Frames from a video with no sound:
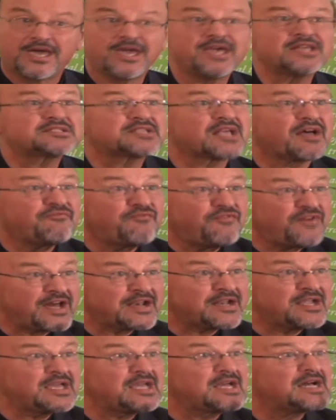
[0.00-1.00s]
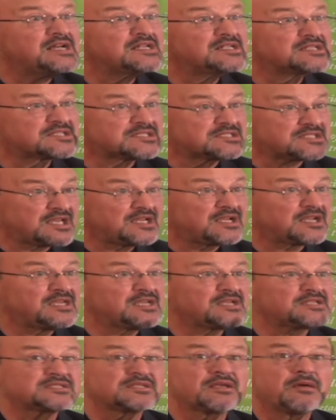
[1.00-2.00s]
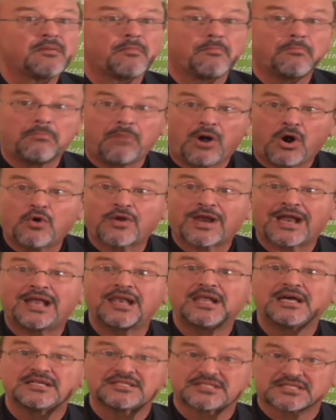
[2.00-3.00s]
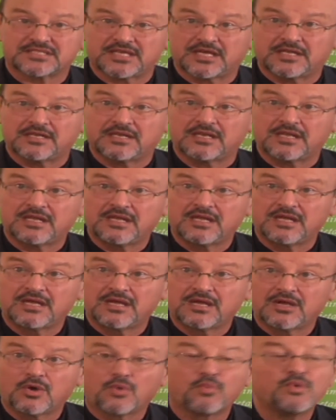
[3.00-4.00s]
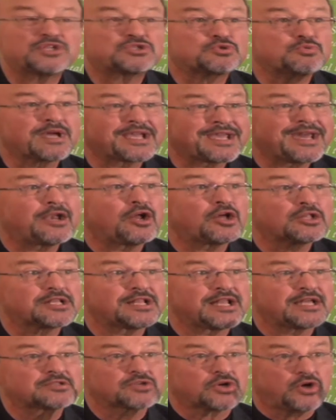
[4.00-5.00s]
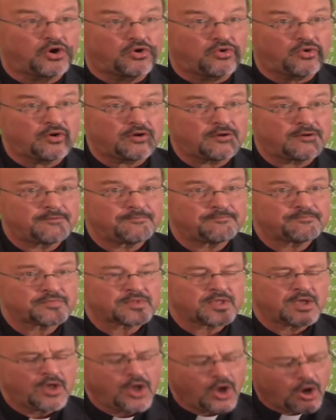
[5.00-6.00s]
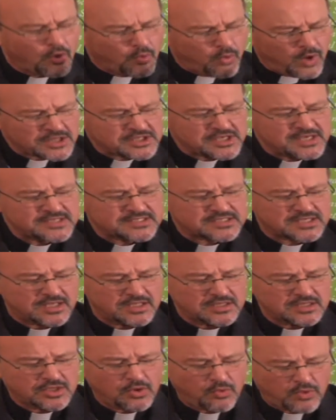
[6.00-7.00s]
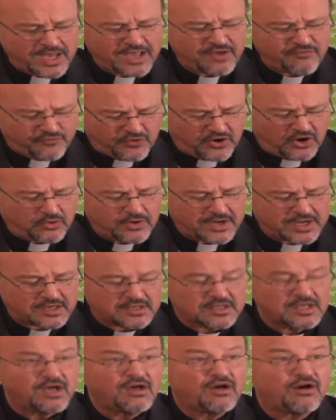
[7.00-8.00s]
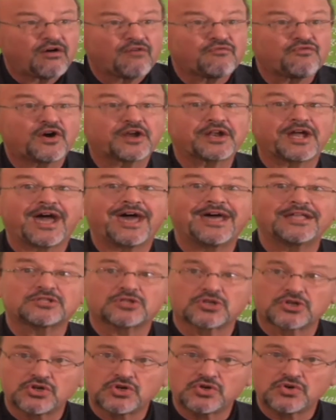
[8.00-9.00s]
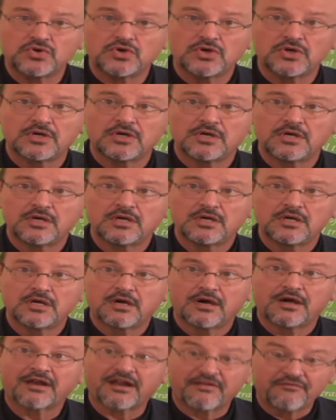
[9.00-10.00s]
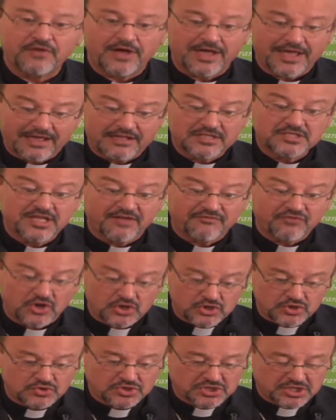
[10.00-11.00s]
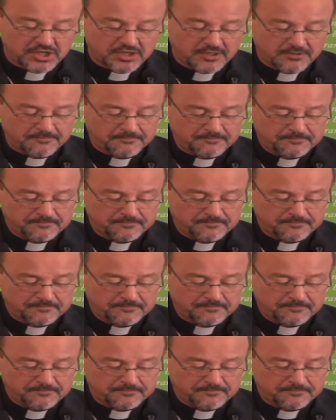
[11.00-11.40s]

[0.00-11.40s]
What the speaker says: It's a very serious moral sin, which we cannot let go. What is the way forward for a true devolution?